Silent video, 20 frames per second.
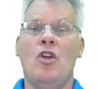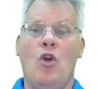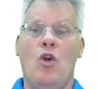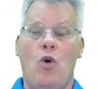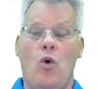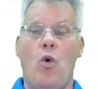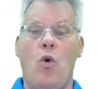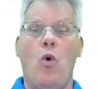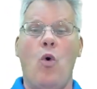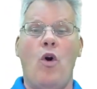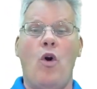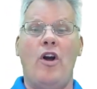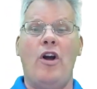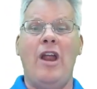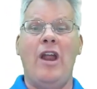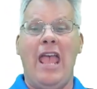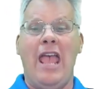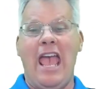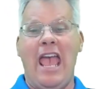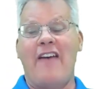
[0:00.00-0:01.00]
or
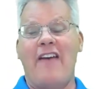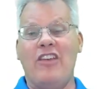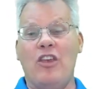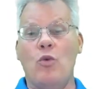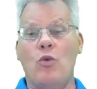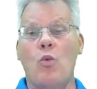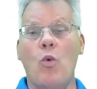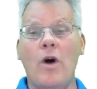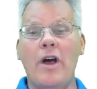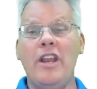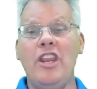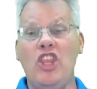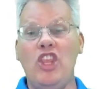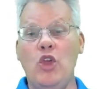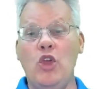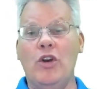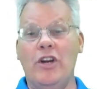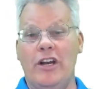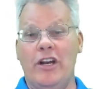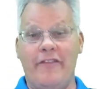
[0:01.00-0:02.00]
having one
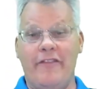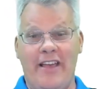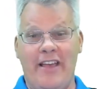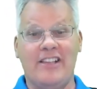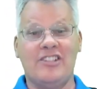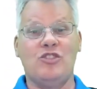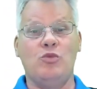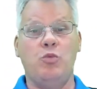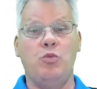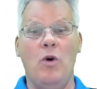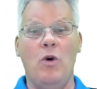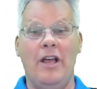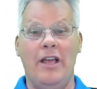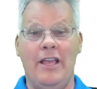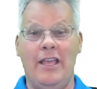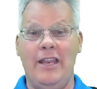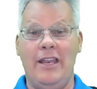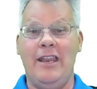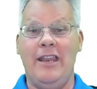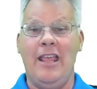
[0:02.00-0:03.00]
unit of
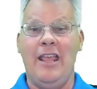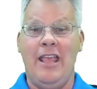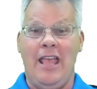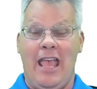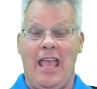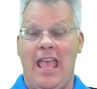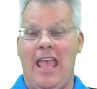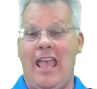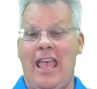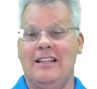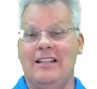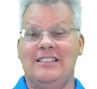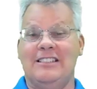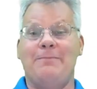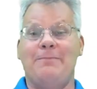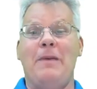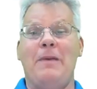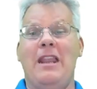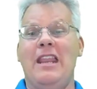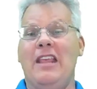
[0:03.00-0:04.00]
x1 and
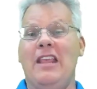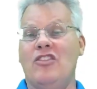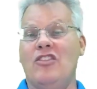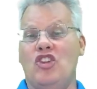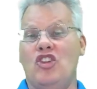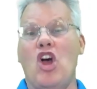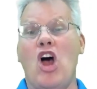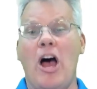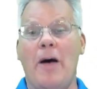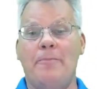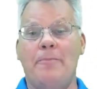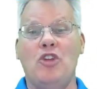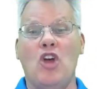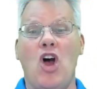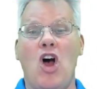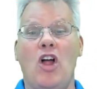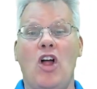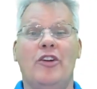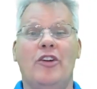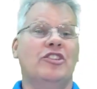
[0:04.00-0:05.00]
spending the top
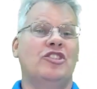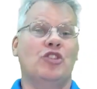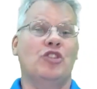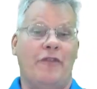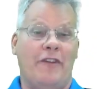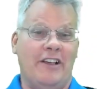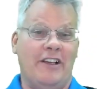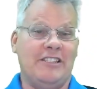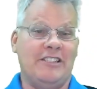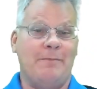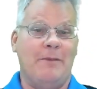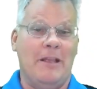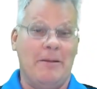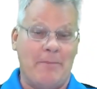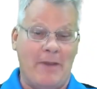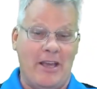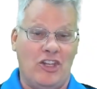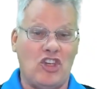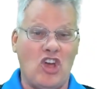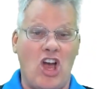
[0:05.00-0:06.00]
dollar. So if I spend
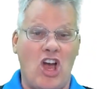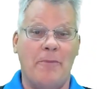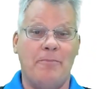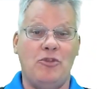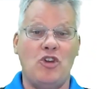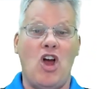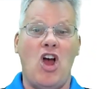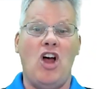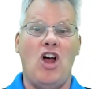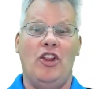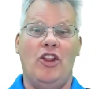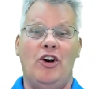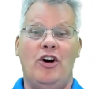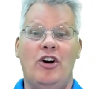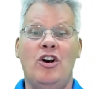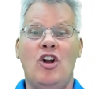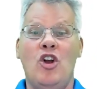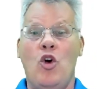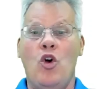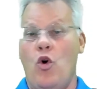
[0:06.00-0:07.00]
my top dollar
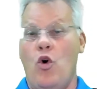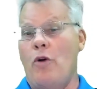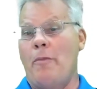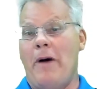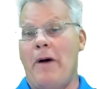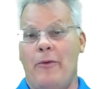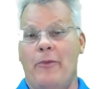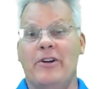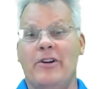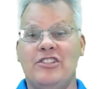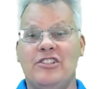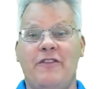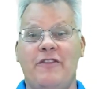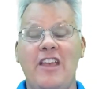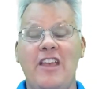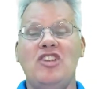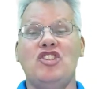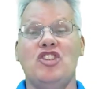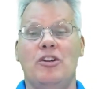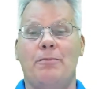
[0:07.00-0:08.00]
or my
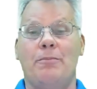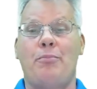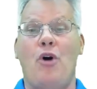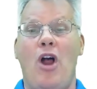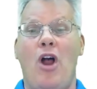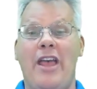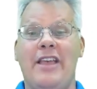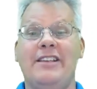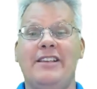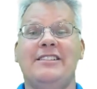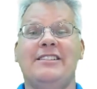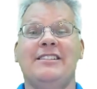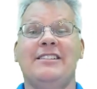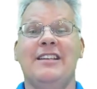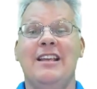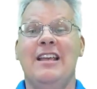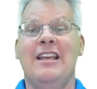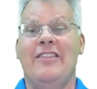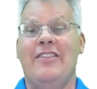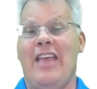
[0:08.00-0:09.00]
reservation price,
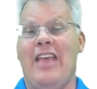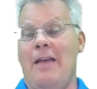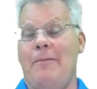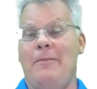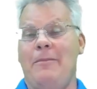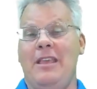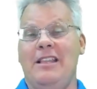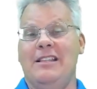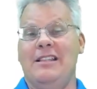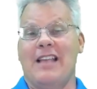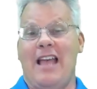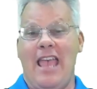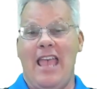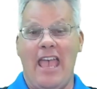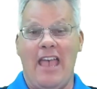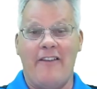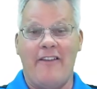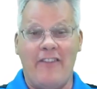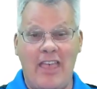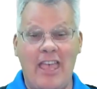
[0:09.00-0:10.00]
that means I
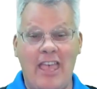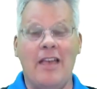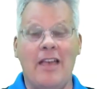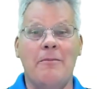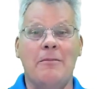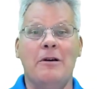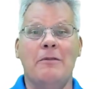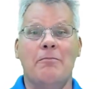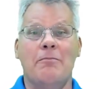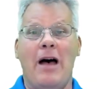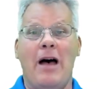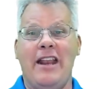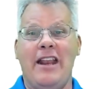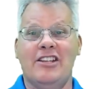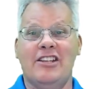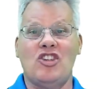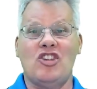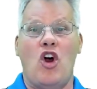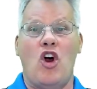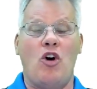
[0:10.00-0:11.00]
have M
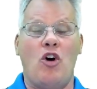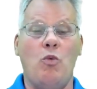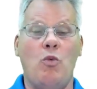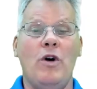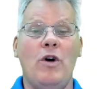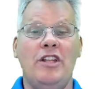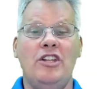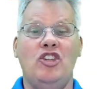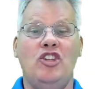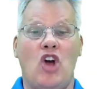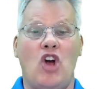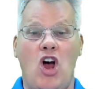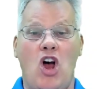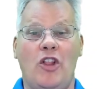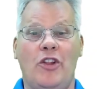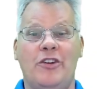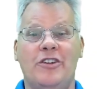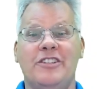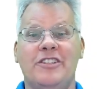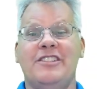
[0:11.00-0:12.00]
minus R1
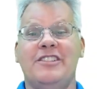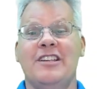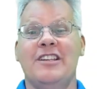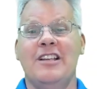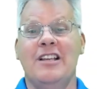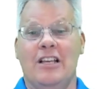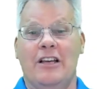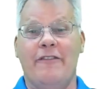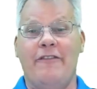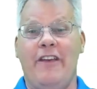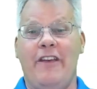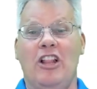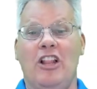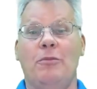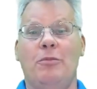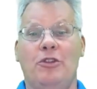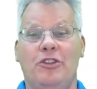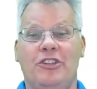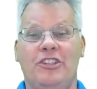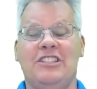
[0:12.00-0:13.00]
dollars
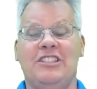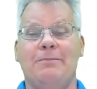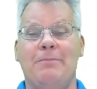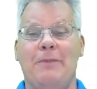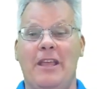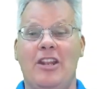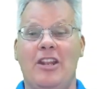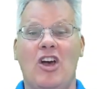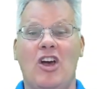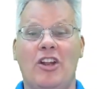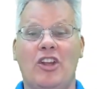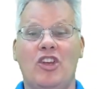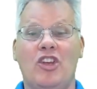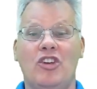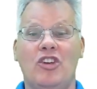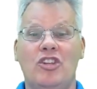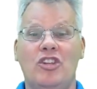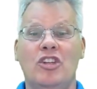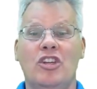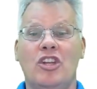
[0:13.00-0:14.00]
available to spend on
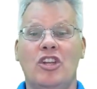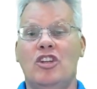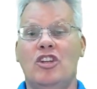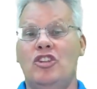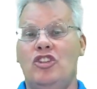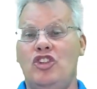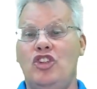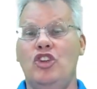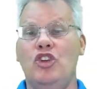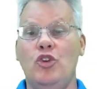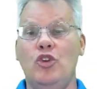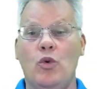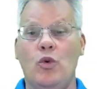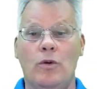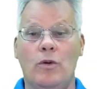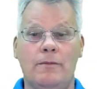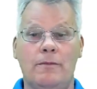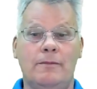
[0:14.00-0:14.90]
good 2.